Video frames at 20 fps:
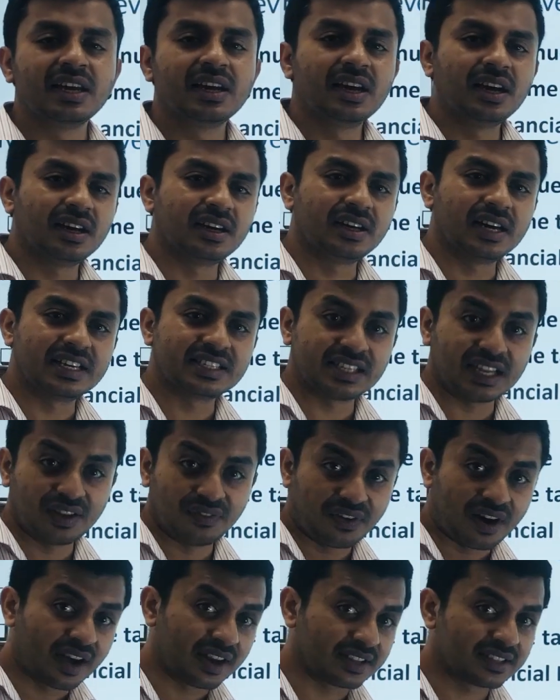
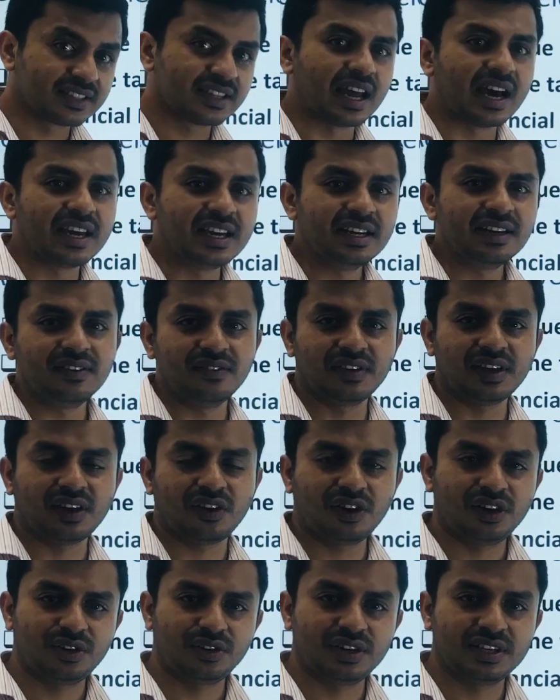SLFRS 9 we are
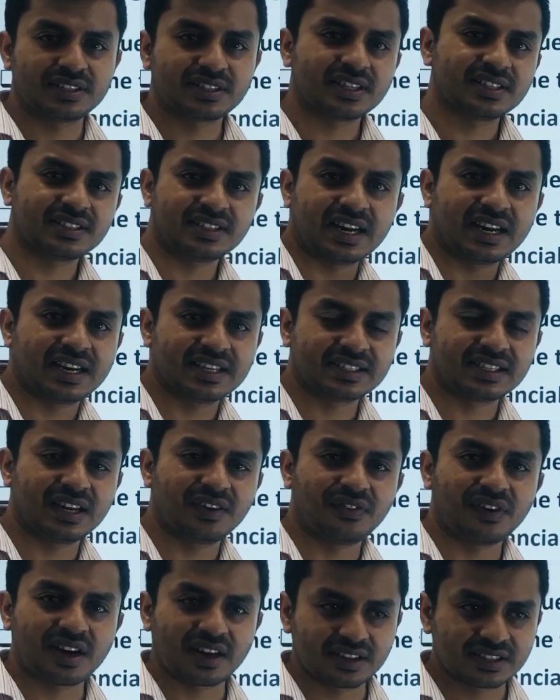going to discuss, and
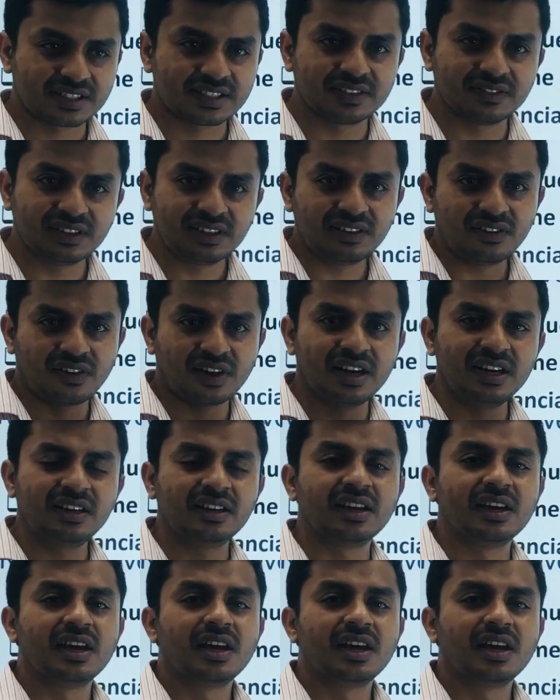SLFRS 7, right?